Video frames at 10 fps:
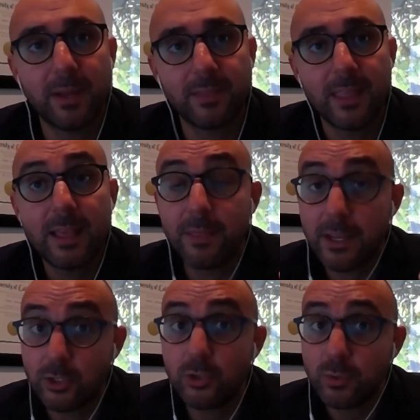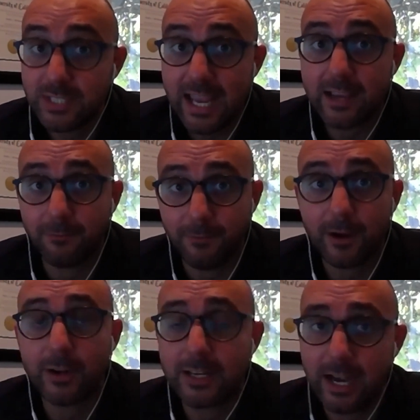but they do take a
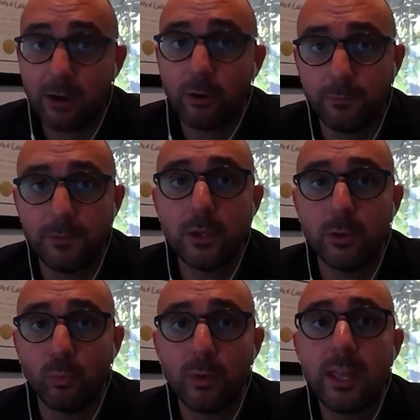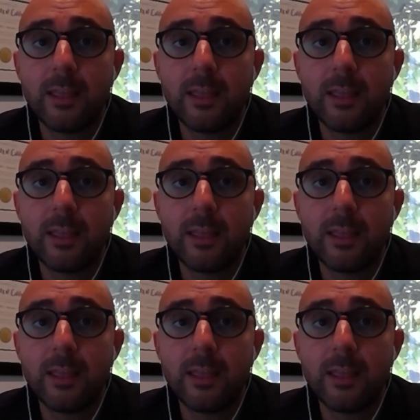very narrow view.